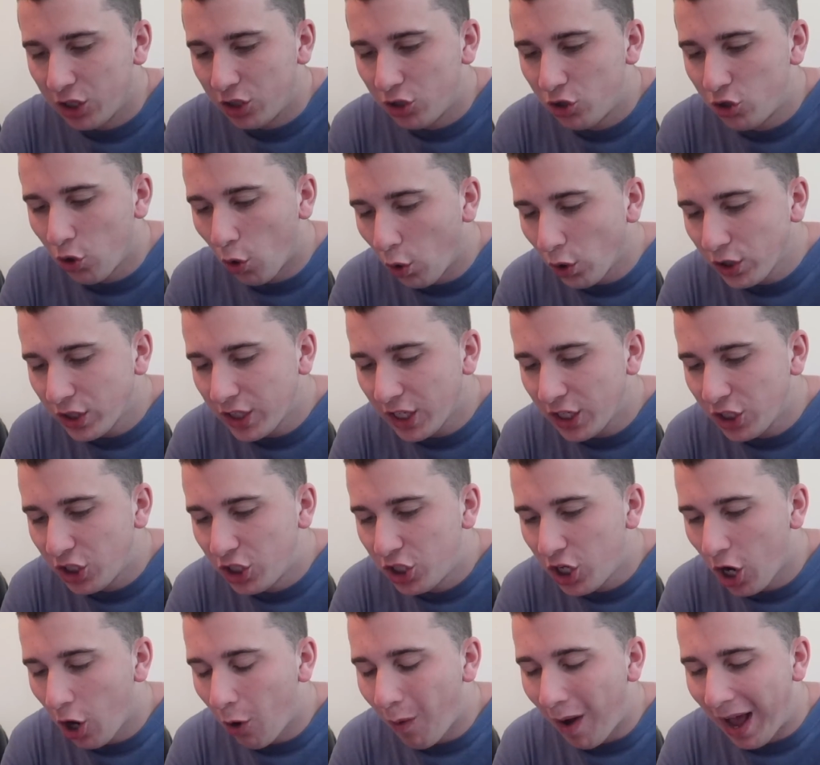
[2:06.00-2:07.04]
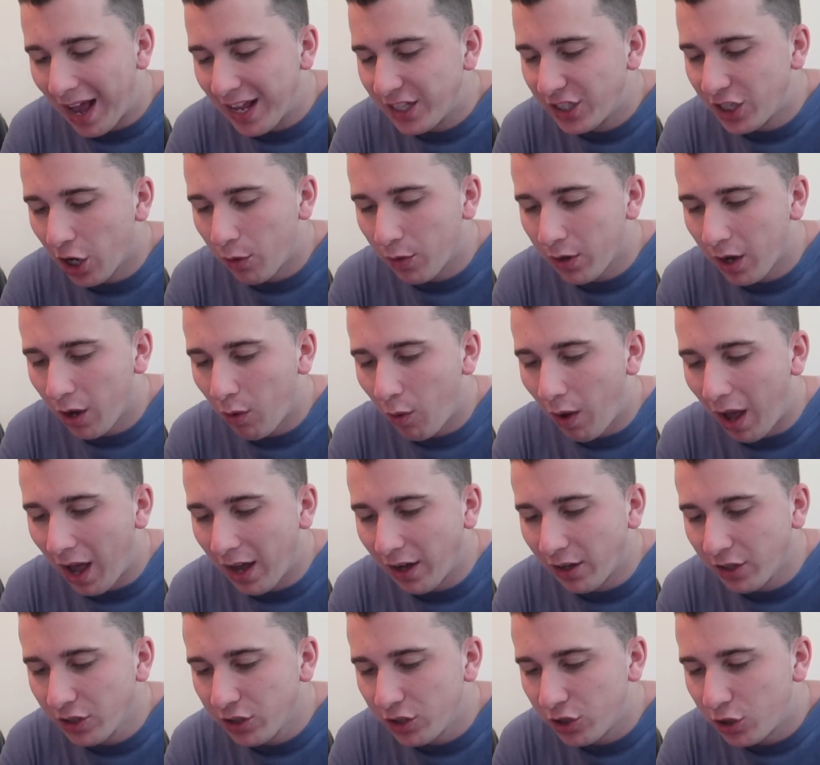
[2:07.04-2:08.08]
Jolton Joe, I don't know.
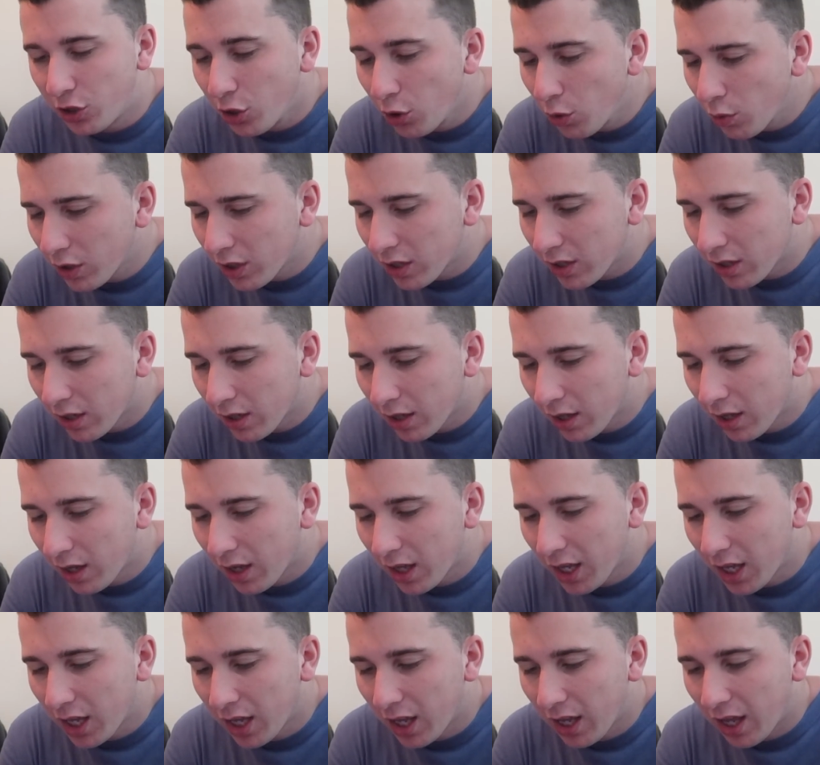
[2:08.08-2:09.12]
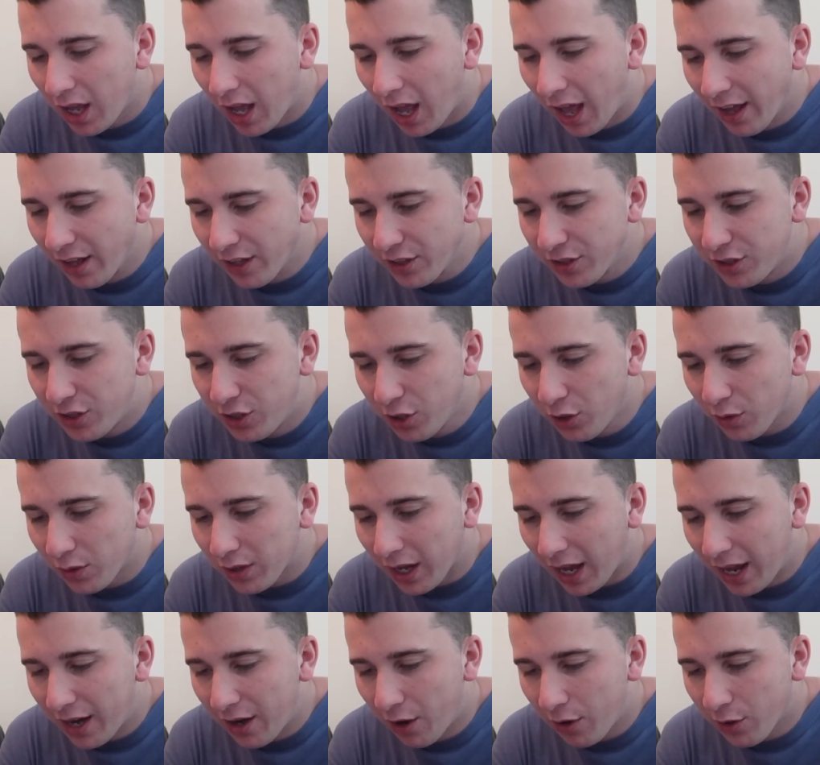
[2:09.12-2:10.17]
El Duke? El Duke,
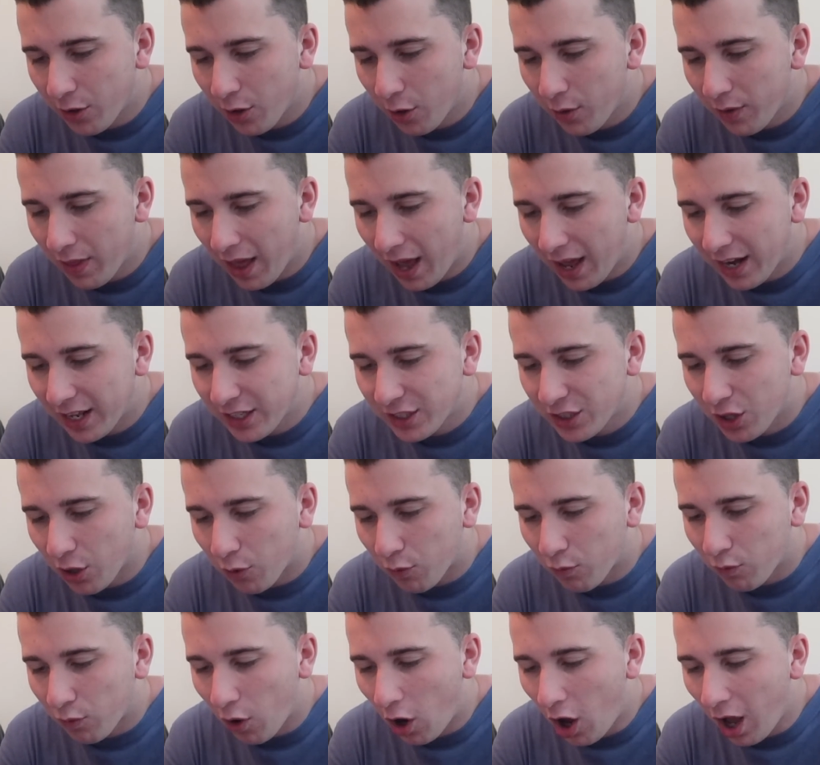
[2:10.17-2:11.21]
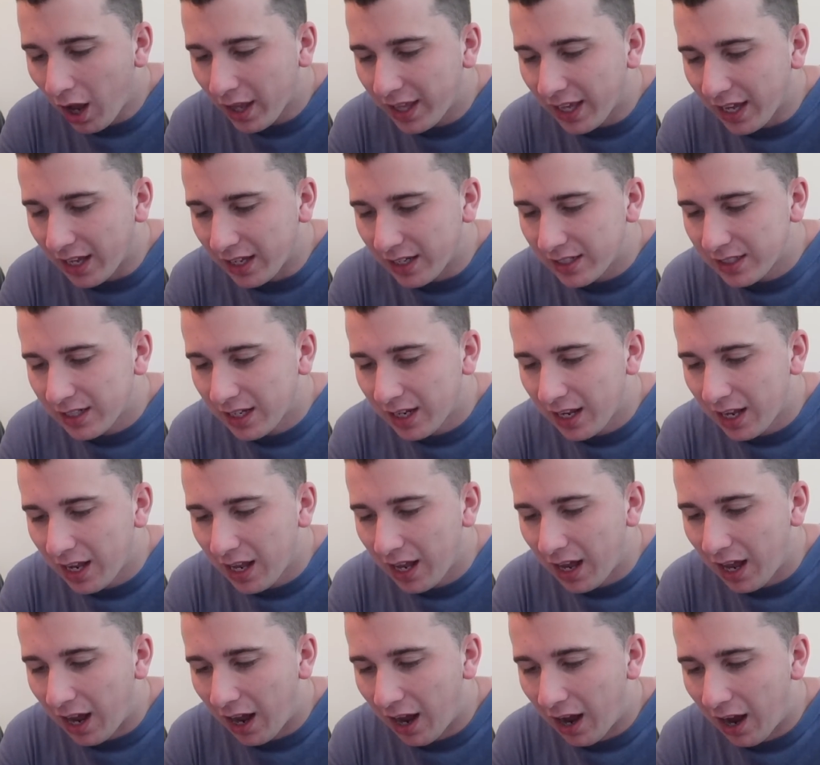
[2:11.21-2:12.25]
I don't know who that is. The Rocket.
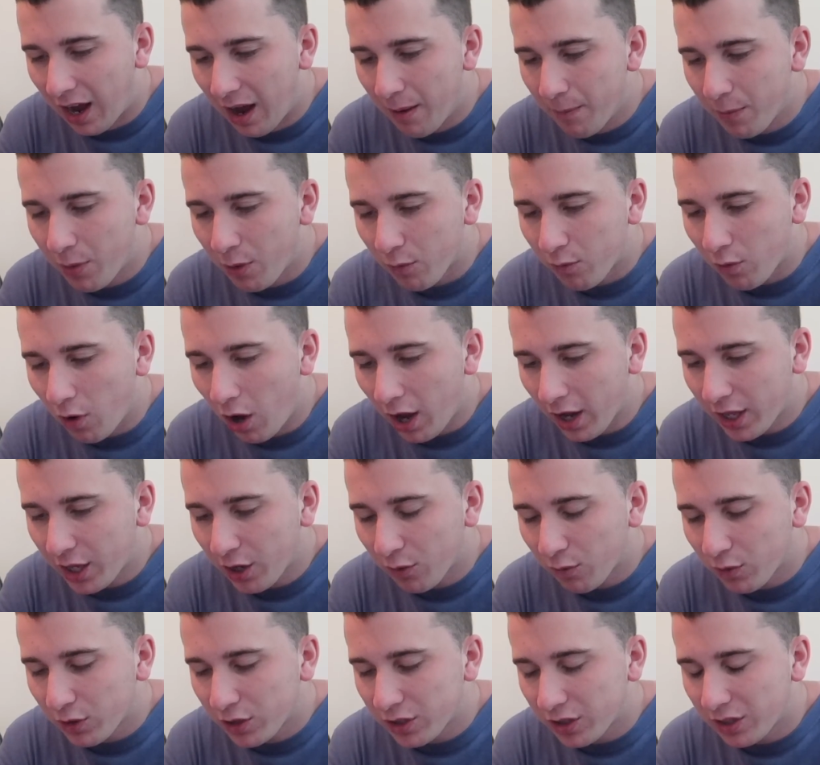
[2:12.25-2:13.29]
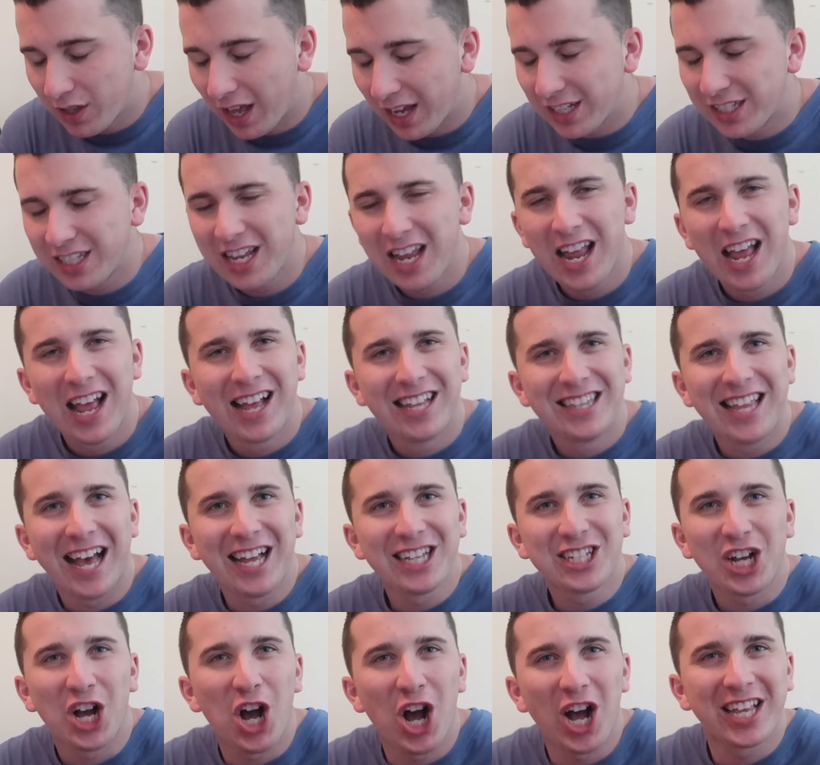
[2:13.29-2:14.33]
Um, the Rocket, that's
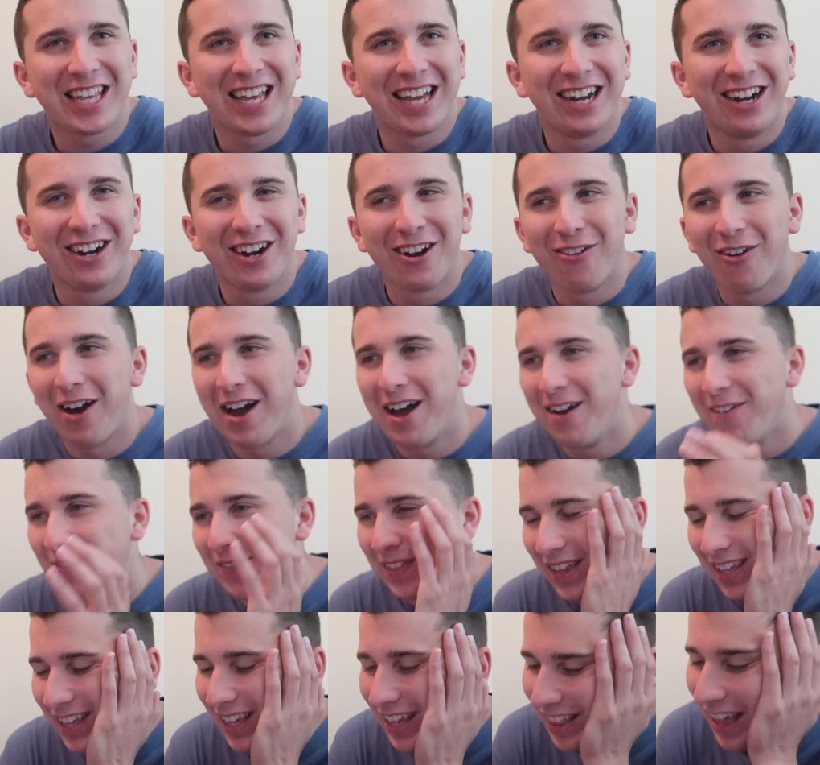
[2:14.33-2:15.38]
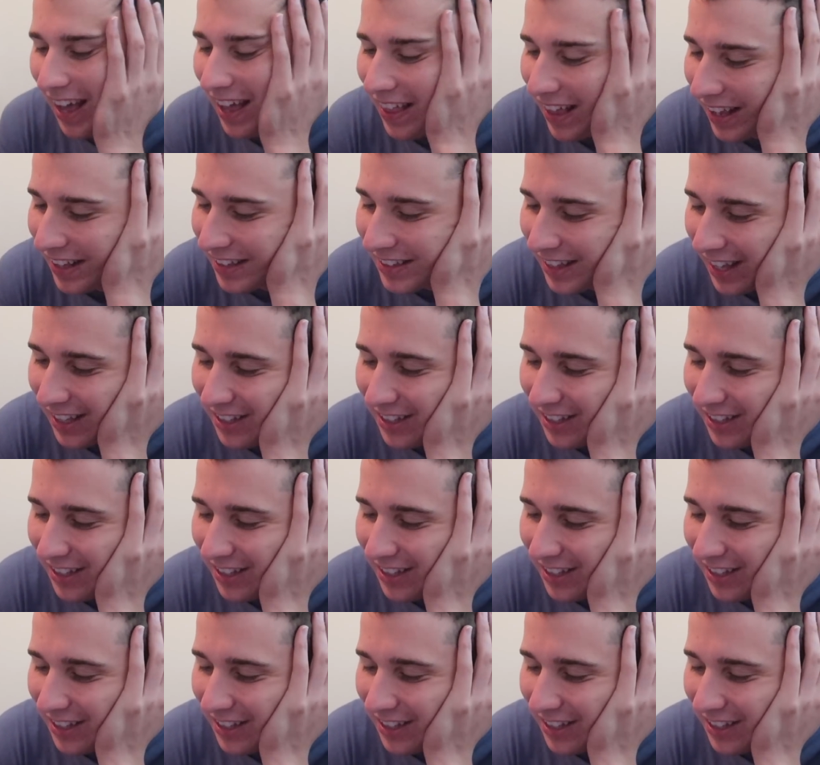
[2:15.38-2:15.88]
that's hockey. I don't know why I'm thinking of that. that.